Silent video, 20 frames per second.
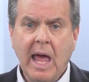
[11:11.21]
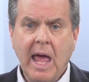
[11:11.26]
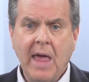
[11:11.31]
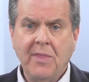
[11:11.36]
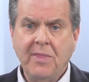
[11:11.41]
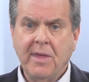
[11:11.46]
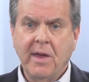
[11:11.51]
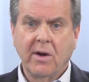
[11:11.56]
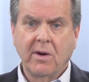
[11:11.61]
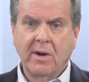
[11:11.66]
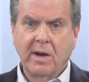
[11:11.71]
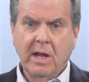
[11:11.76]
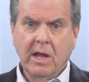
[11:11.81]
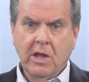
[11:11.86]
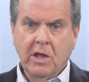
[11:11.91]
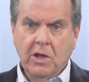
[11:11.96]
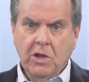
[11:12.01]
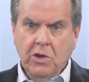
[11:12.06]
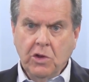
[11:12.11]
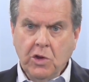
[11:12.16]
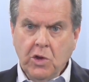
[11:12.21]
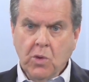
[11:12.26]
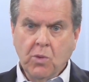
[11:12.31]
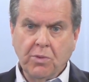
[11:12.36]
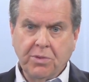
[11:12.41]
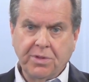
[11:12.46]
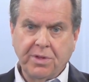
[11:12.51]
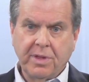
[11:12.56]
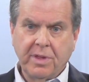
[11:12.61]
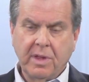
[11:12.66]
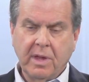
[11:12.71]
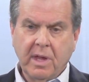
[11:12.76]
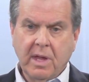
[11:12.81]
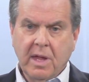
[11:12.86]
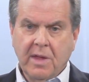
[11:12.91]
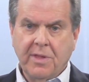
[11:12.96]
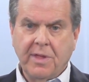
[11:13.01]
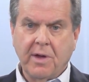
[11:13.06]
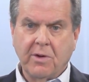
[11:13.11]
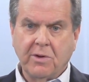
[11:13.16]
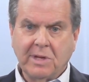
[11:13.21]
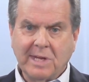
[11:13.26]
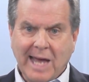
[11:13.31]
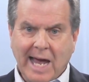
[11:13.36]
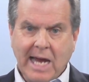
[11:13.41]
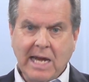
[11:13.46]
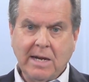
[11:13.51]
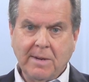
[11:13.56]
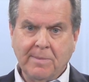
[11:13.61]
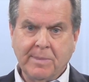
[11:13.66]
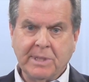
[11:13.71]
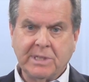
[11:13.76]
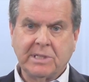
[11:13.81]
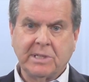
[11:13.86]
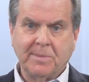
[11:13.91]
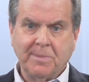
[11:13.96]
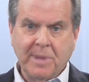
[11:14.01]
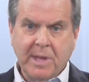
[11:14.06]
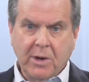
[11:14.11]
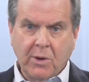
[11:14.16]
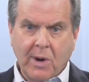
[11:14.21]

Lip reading: and their youth, their dynamism,